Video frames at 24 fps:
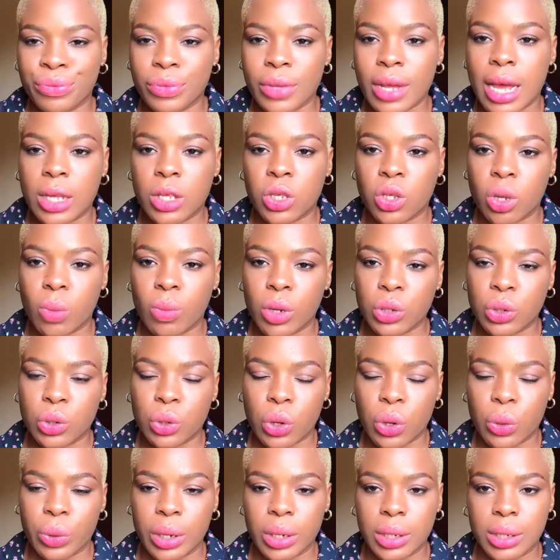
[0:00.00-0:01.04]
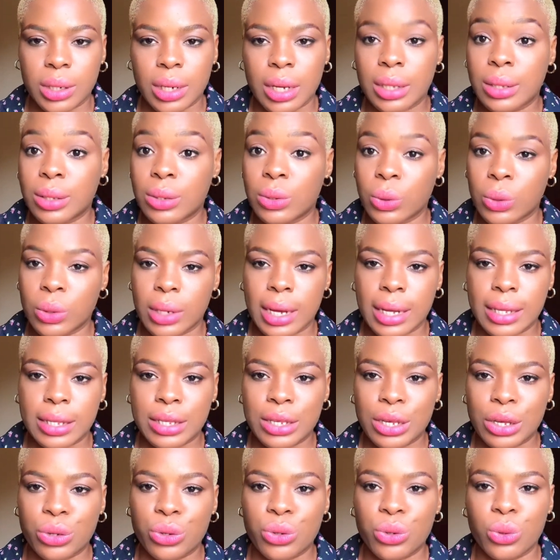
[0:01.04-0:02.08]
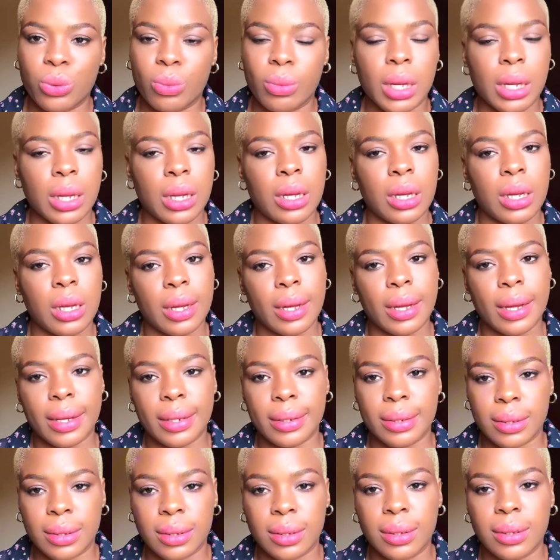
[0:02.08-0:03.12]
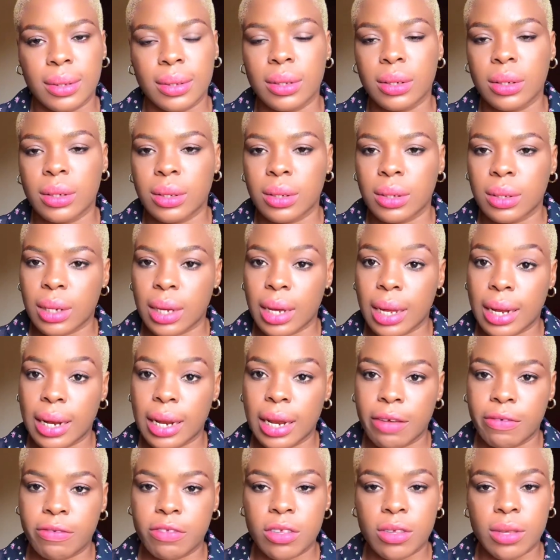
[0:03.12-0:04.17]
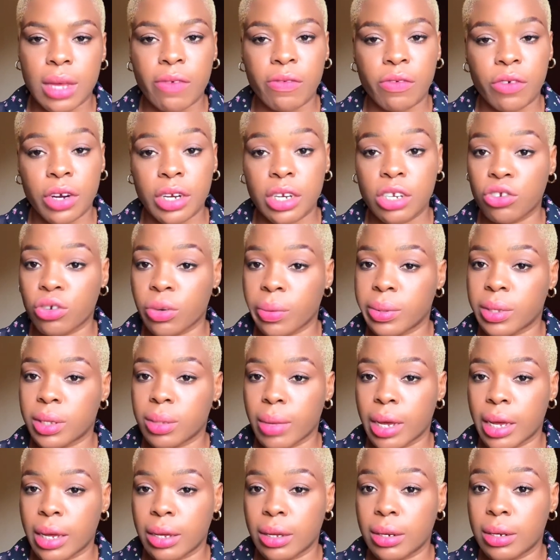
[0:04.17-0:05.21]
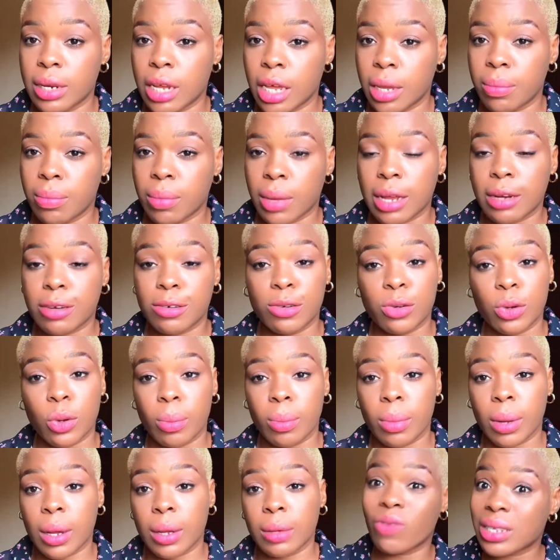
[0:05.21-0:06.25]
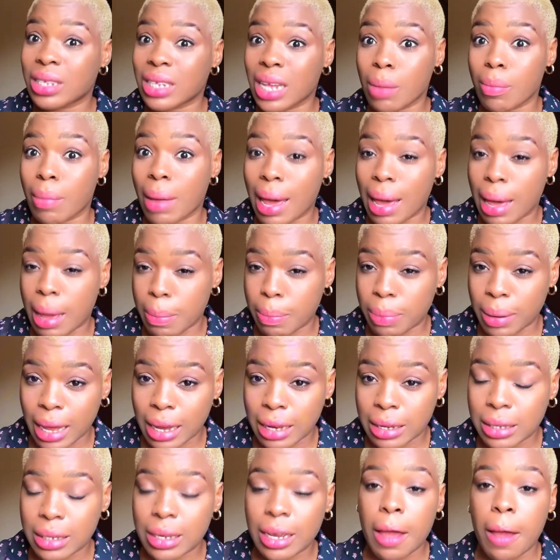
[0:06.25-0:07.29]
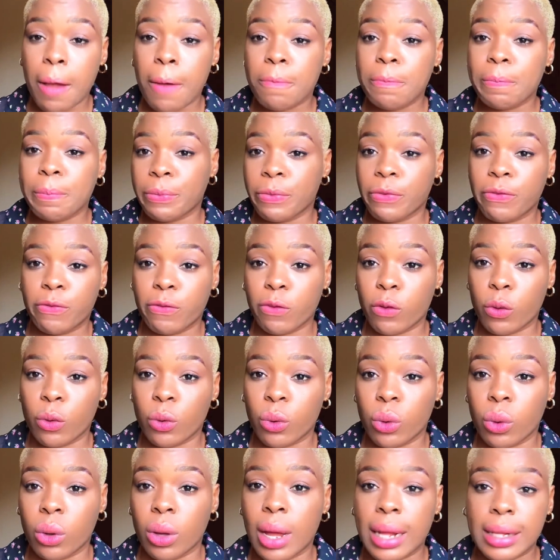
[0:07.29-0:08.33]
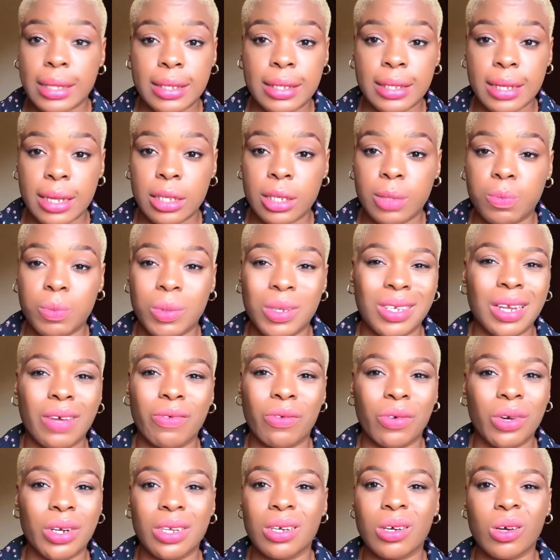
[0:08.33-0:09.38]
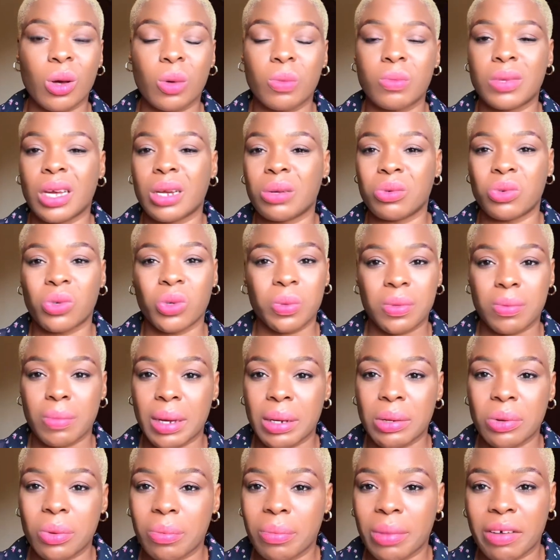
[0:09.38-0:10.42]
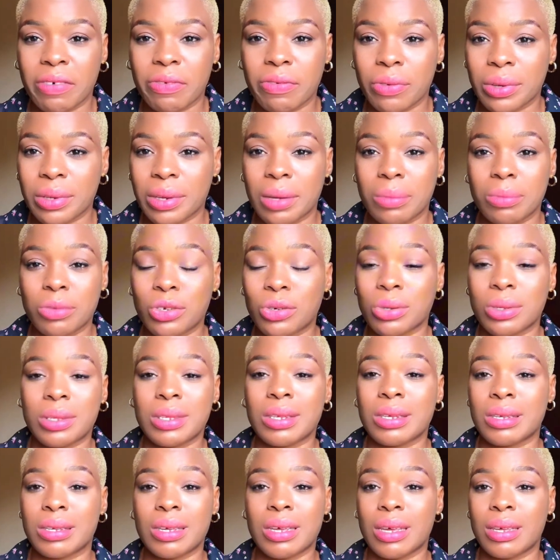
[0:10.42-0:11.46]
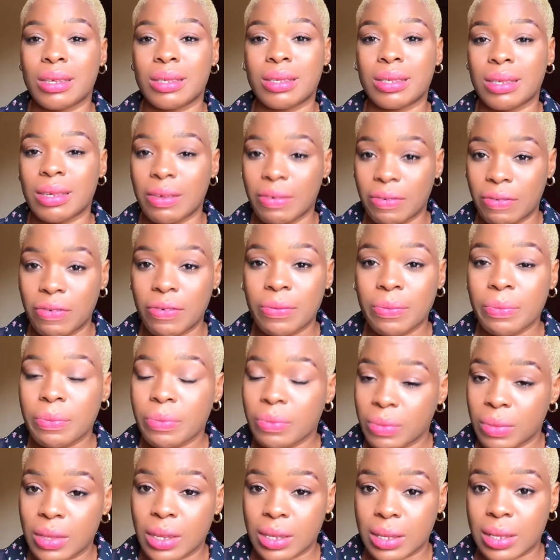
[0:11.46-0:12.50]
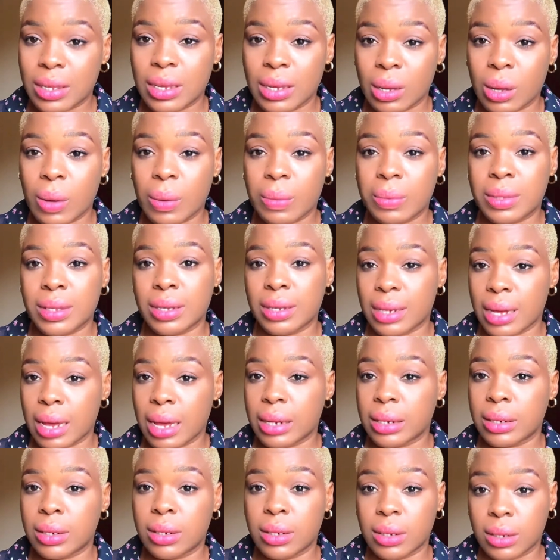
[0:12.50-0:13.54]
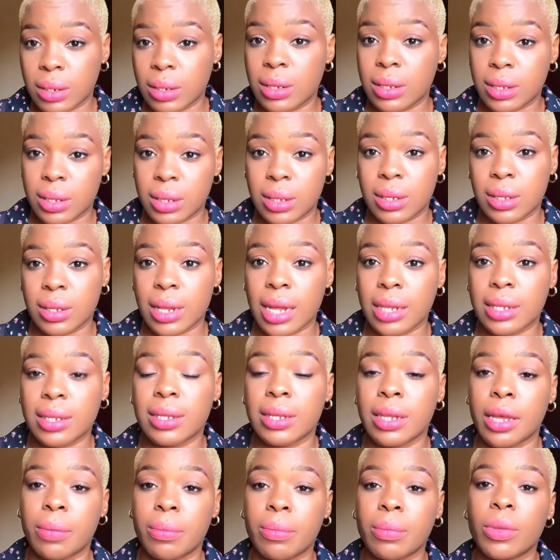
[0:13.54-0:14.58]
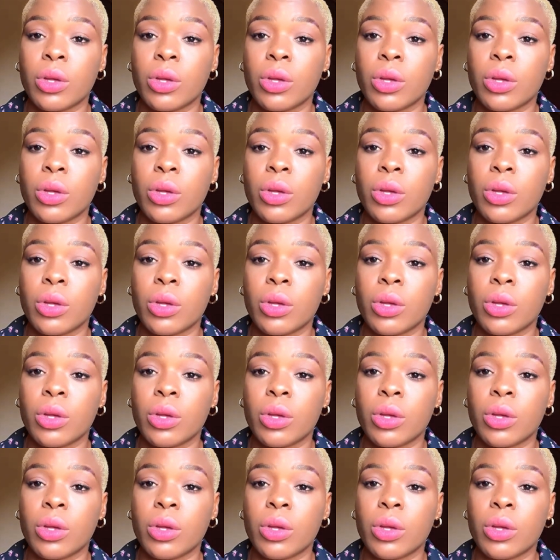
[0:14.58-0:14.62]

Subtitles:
I summoned courage and told her thank you, ma. And I left. I've already dropped my name and number. First time I applied for AdSense pin, I've already come there and dropped my number for them just in case if the thing comes in and it's that name,